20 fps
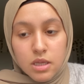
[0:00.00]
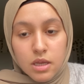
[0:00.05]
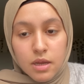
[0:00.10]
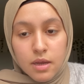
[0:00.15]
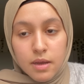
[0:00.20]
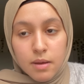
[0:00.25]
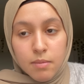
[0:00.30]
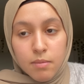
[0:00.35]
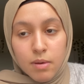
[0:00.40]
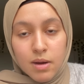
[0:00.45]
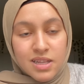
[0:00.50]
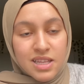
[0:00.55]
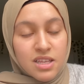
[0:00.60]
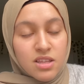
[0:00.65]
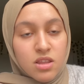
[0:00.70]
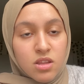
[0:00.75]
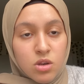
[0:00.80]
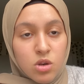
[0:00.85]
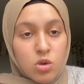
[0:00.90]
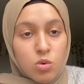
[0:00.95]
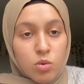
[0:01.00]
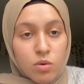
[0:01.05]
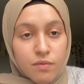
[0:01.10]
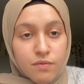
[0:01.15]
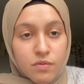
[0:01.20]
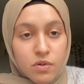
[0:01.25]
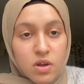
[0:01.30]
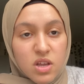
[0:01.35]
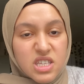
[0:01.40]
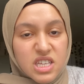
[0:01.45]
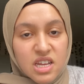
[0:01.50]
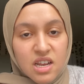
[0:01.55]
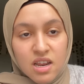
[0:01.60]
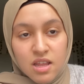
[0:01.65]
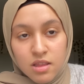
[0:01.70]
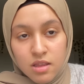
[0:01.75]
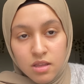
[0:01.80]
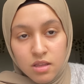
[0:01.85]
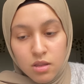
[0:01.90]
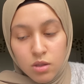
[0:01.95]
I did the new one first and
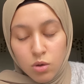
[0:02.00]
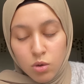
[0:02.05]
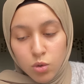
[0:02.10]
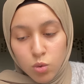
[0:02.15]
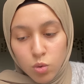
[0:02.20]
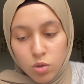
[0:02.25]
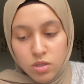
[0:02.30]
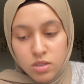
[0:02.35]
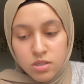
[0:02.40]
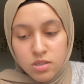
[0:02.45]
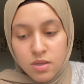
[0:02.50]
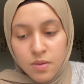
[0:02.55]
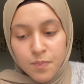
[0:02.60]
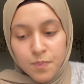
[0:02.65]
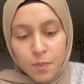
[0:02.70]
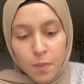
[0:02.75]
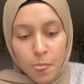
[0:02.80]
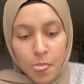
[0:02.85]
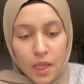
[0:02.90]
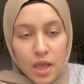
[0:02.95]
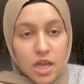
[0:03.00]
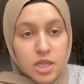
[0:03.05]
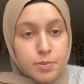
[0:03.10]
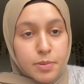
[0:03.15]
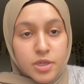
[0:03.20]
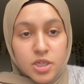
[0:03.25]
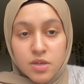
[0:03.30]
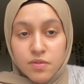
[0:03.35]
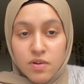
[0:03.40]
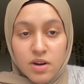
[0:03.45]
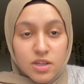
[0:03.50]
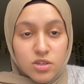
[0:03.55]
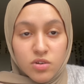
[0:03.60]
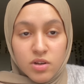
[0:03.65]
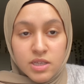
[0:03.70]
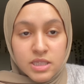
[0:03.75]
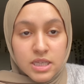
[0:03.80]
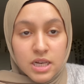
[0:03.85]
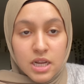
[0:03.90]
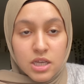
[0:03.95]
then did the old ones, especially for like
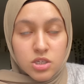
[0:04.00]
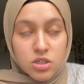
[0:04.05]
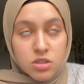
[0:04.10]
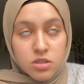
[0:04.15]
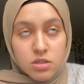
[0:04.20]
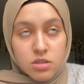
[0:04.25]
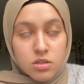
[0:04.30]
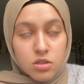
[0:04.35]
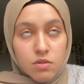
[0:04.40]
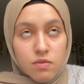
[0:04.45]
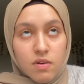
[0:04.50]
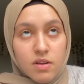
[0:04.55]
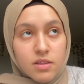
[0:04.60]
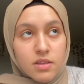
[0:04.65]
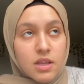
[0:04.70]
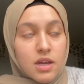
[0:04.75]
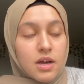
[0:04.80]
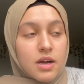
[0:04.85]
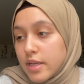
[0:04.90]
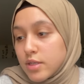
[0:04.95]
translations and stuff like that.